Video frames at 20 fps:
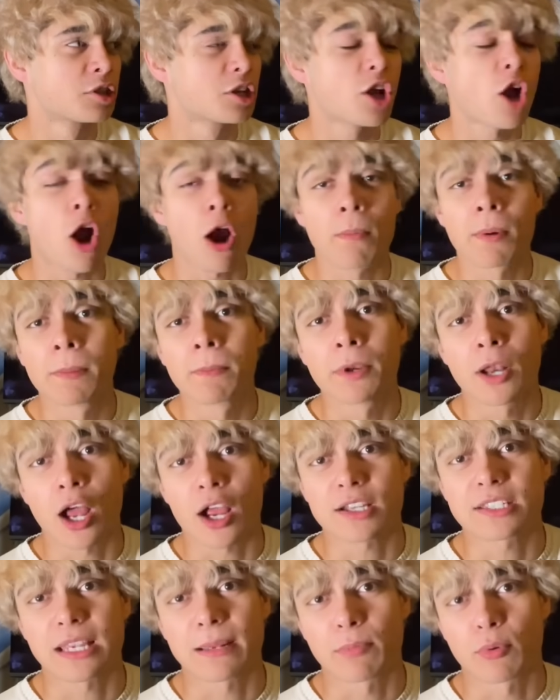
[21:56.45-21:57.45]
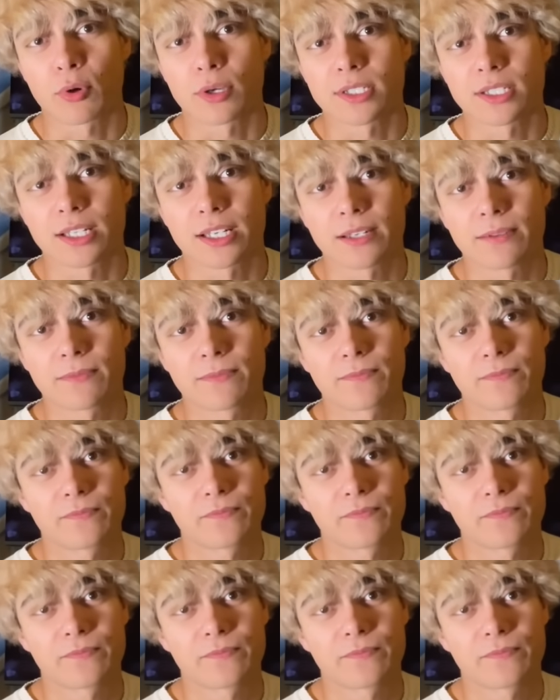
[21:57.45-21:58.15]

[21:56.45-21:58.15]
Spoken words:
carbon monoxide poisoning.